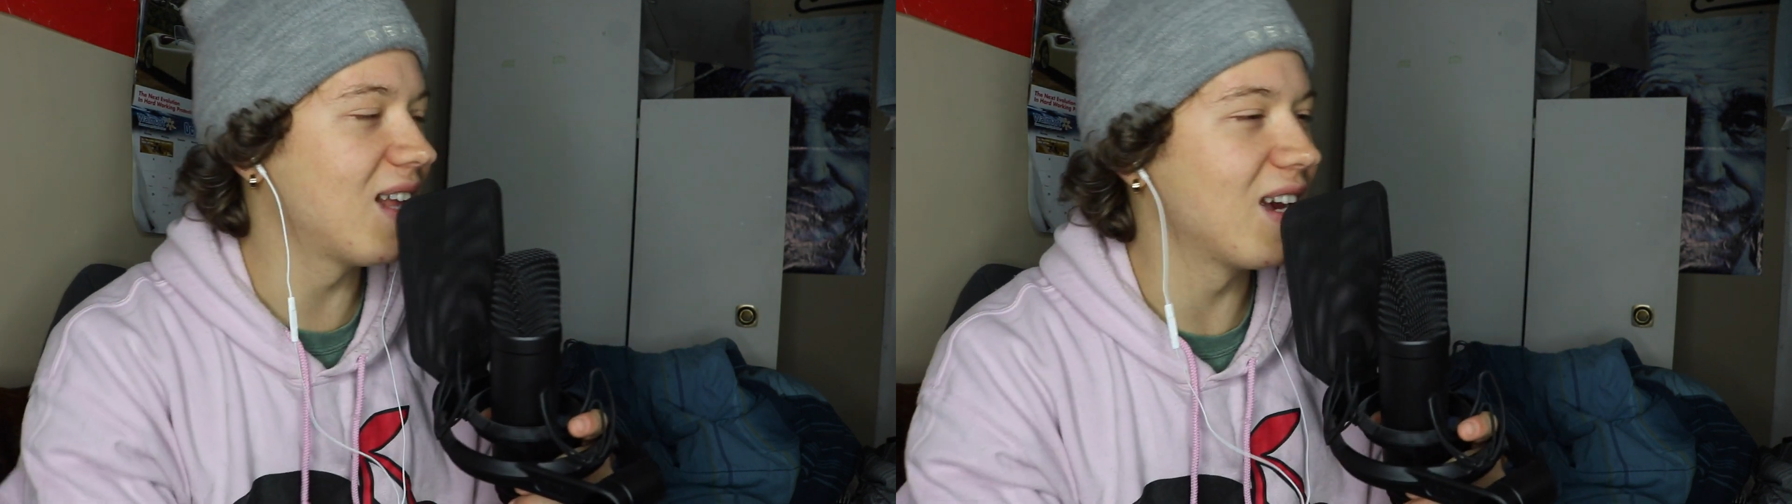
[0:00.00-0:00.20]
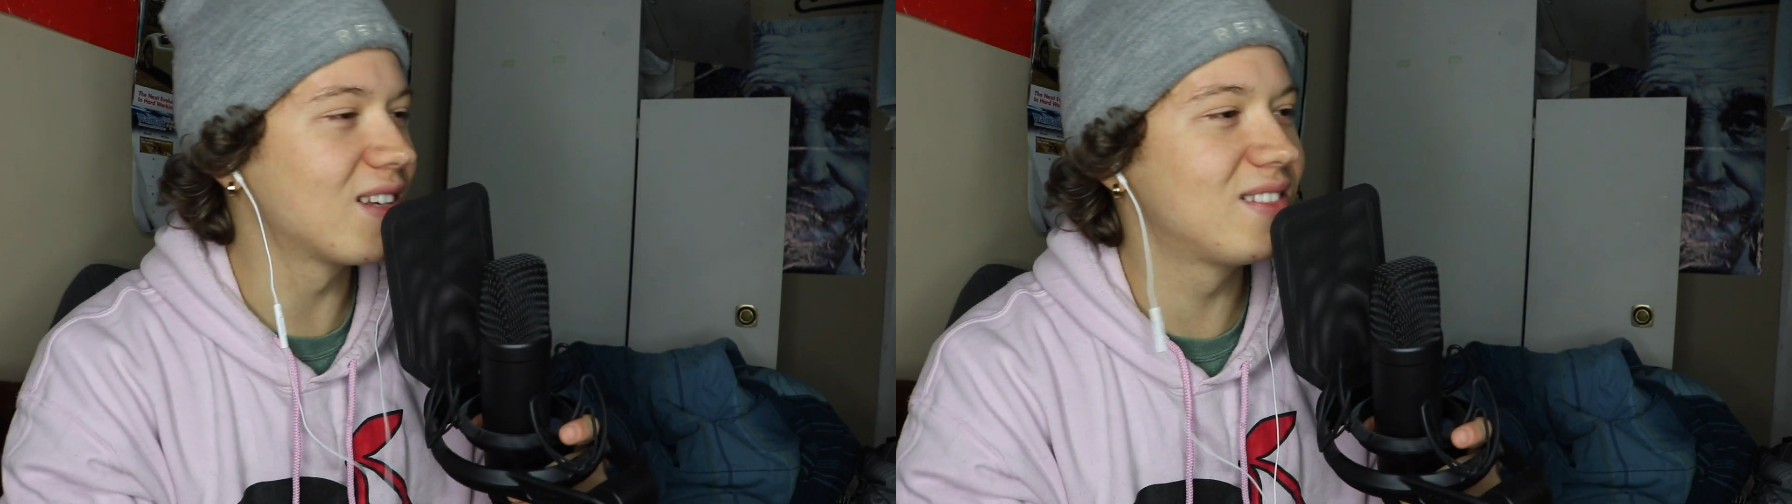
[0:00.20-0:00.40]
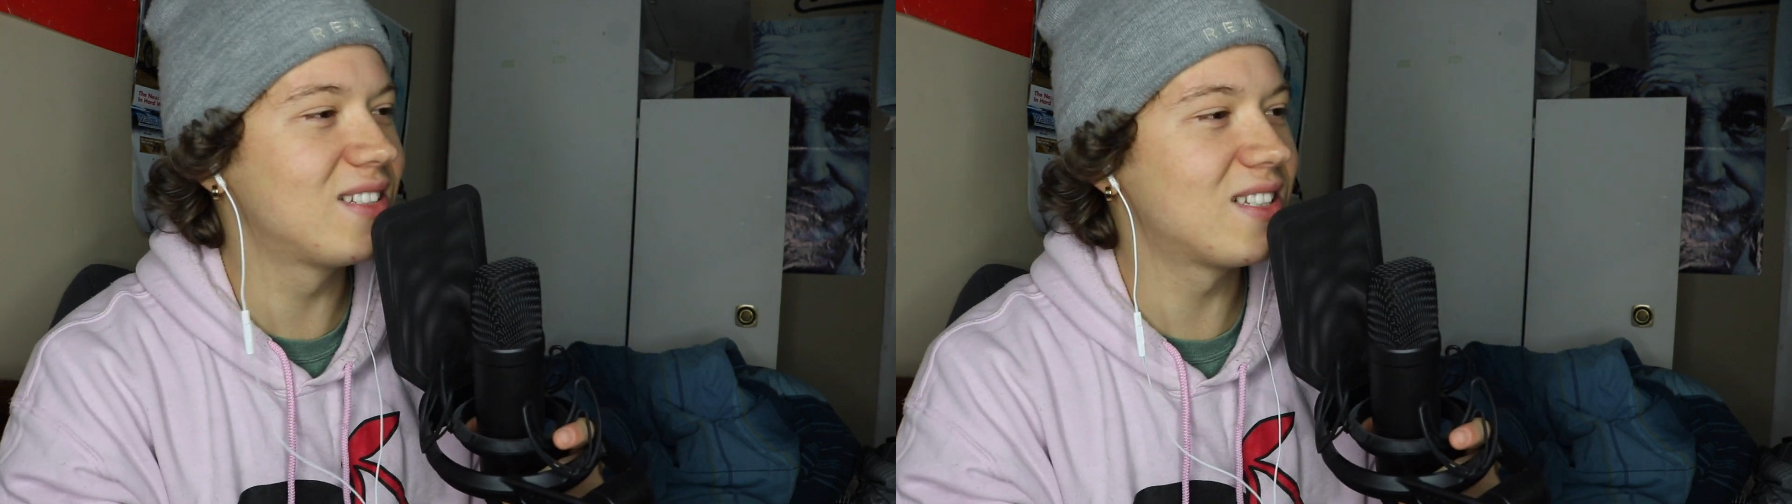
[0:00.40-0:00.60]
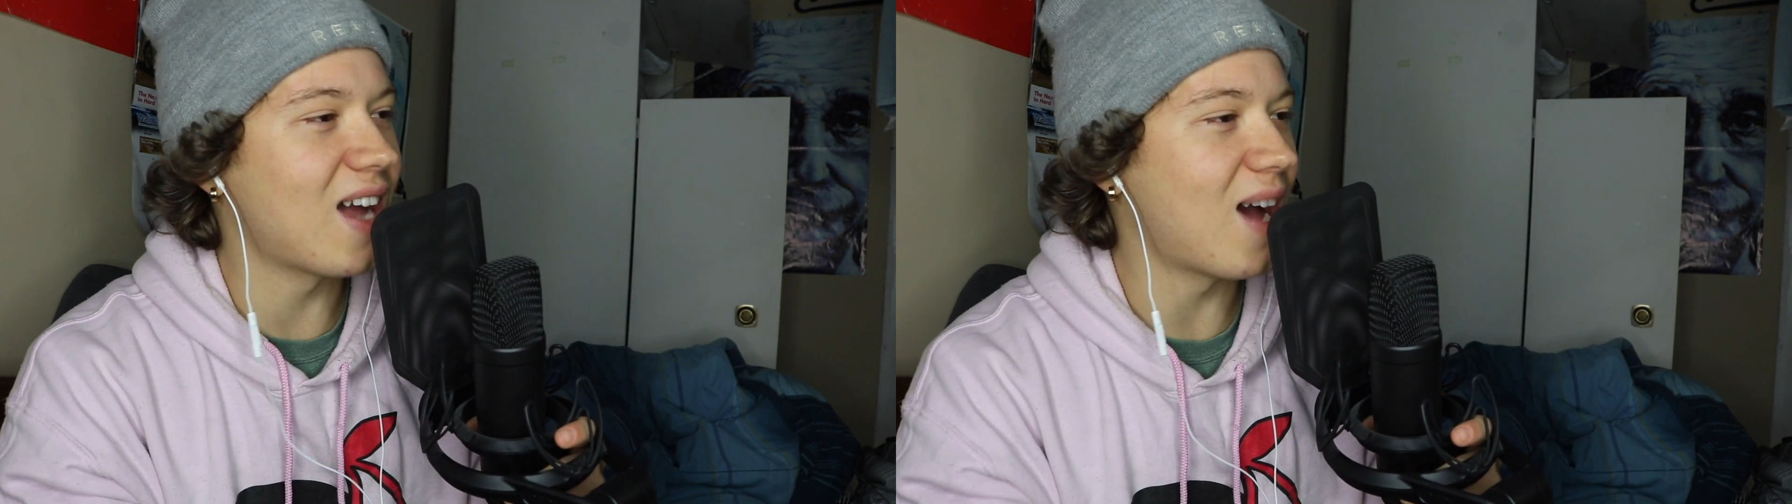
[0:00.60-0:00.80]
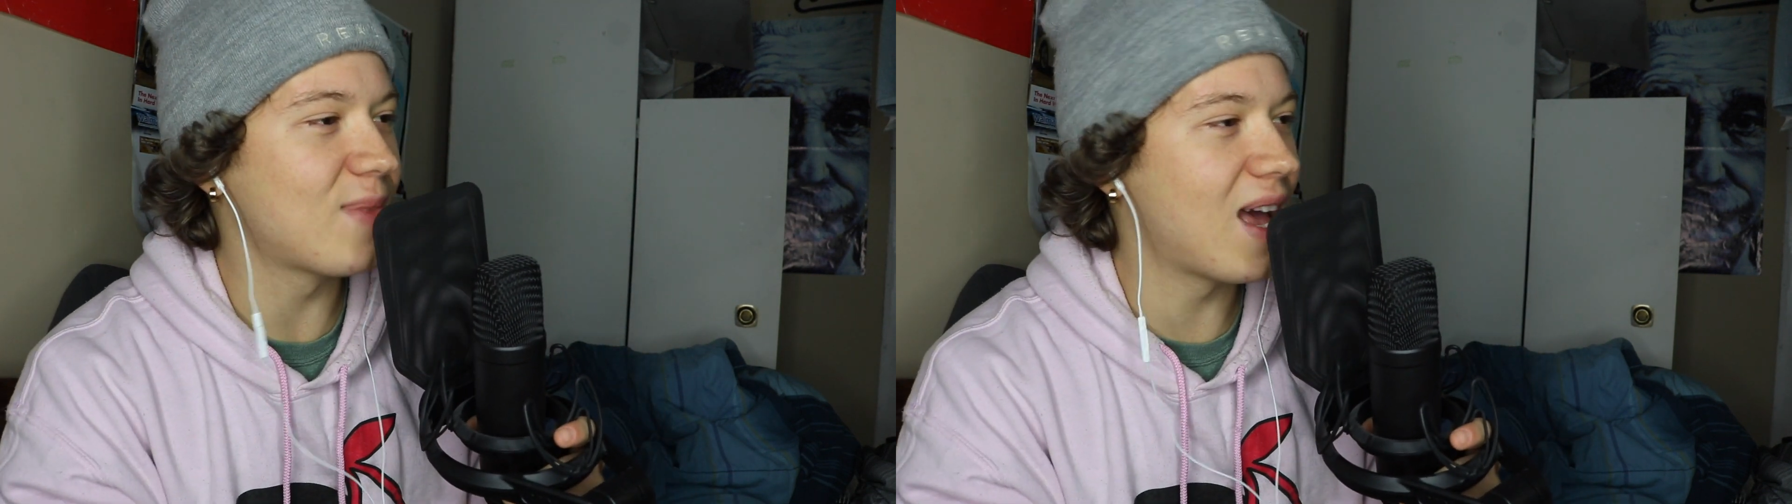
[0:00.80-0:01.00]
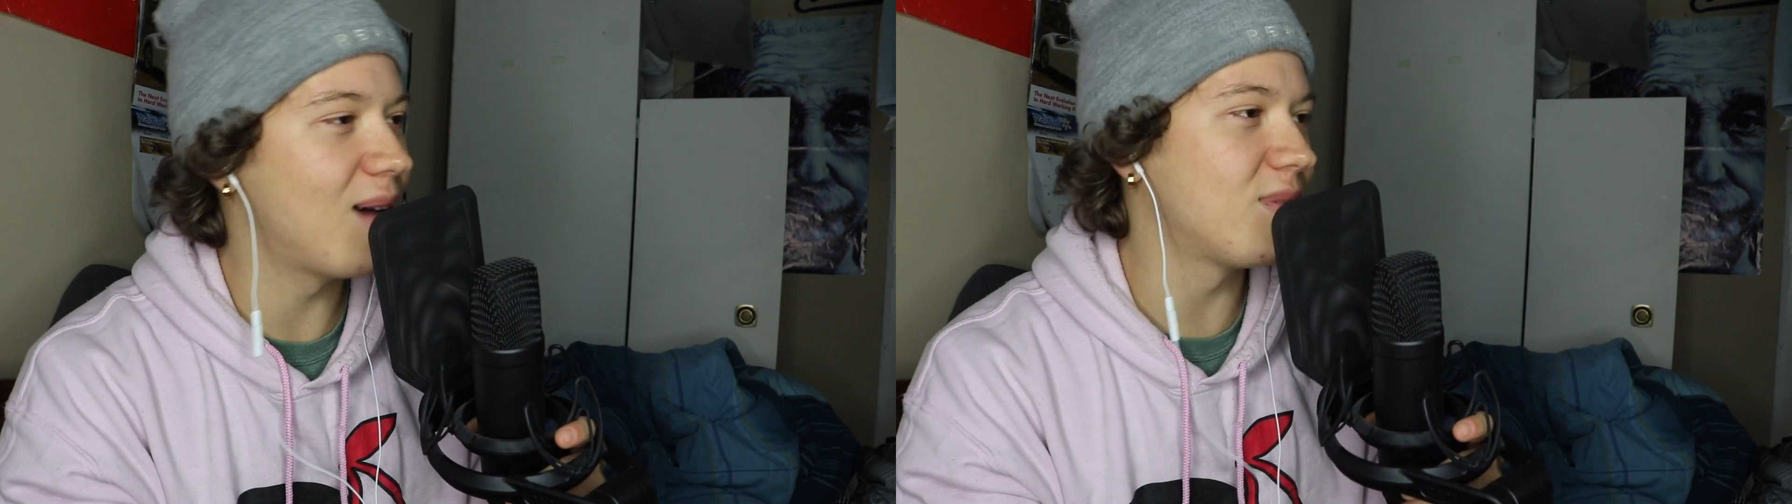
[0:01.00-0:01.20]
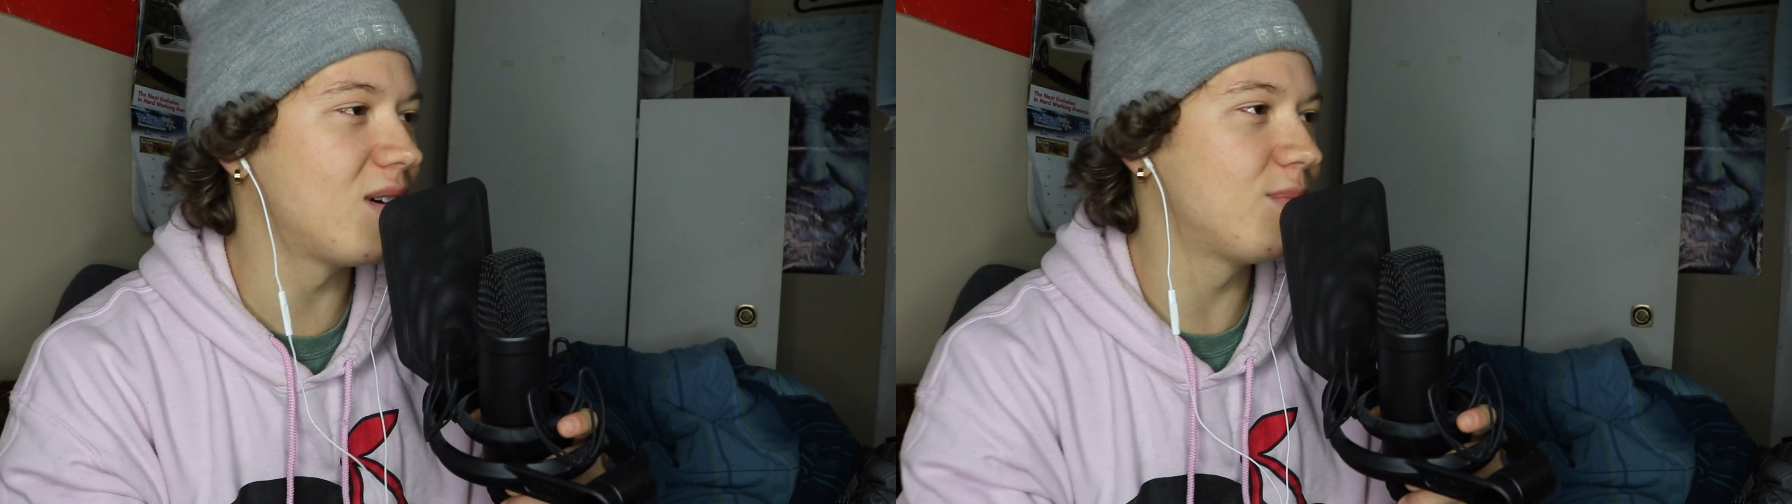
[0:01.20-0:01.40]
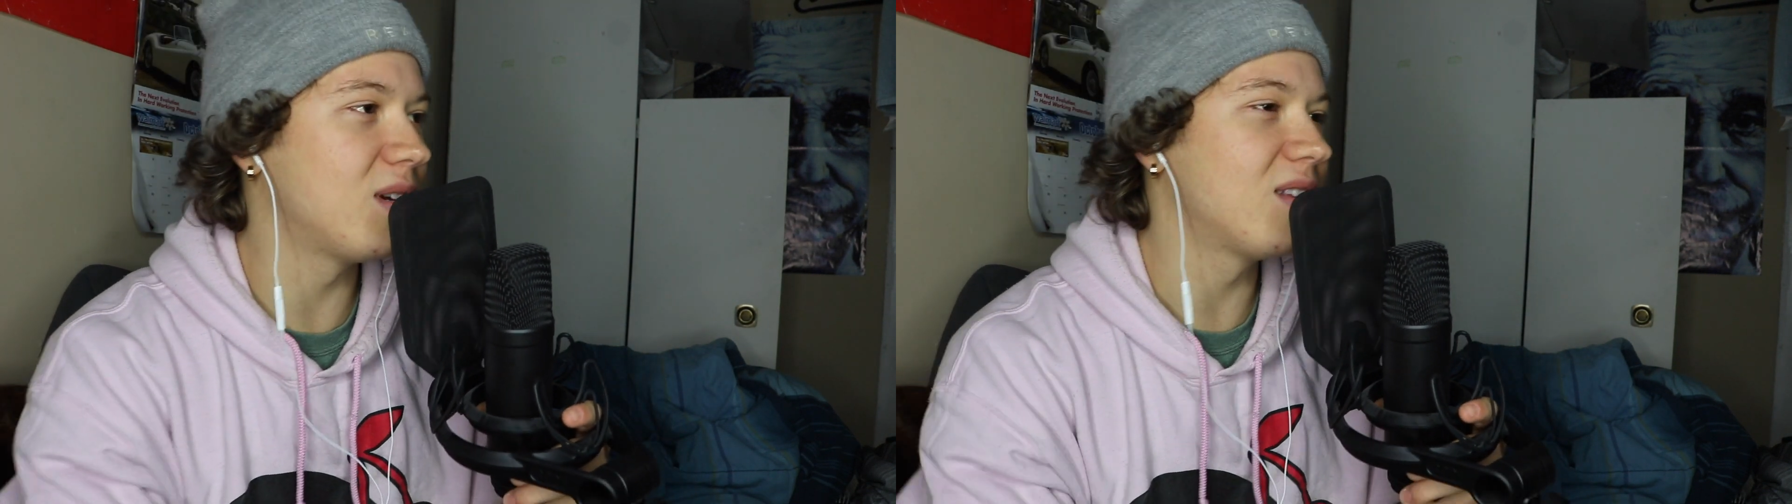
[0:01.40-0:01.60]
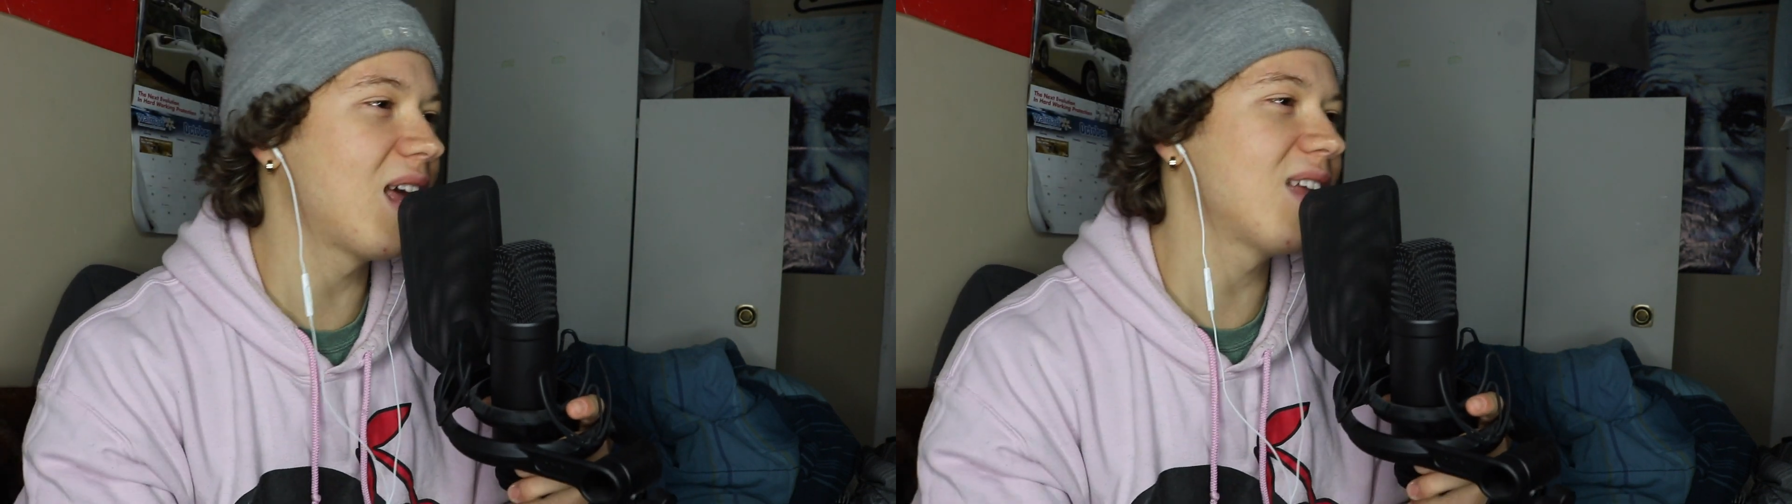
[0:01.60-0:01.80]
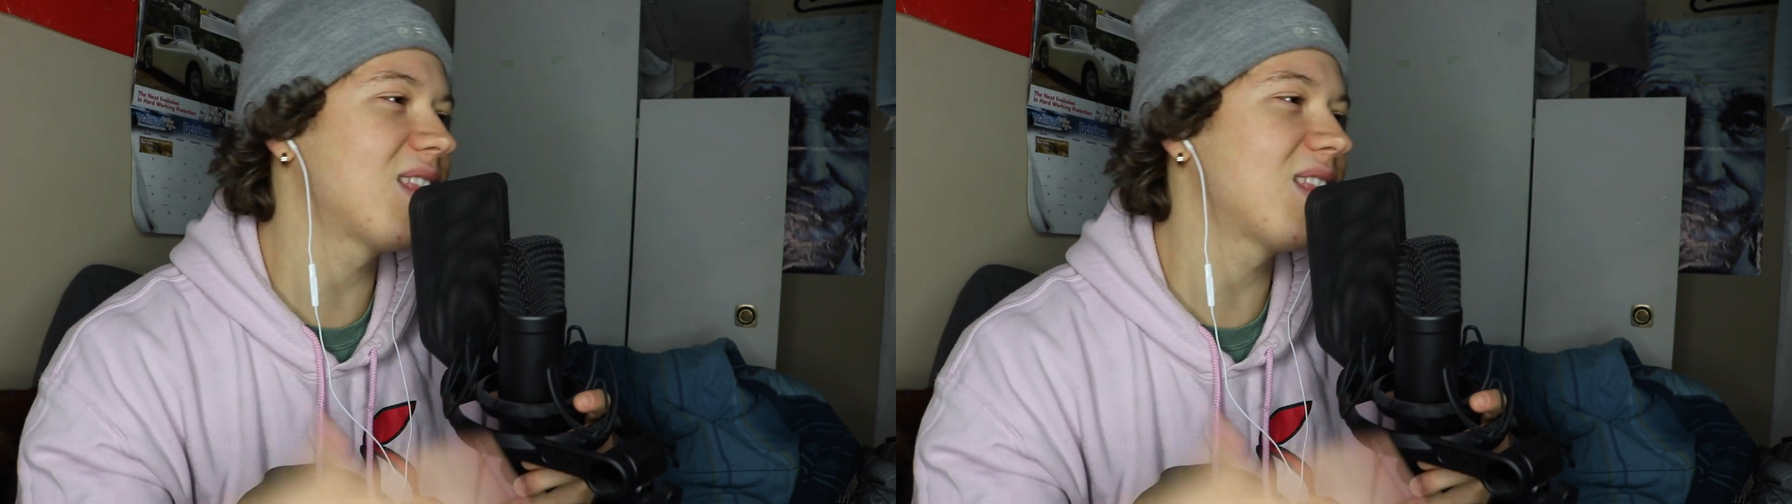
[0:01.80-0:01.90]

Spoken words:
Like, stop that, blah, blah. They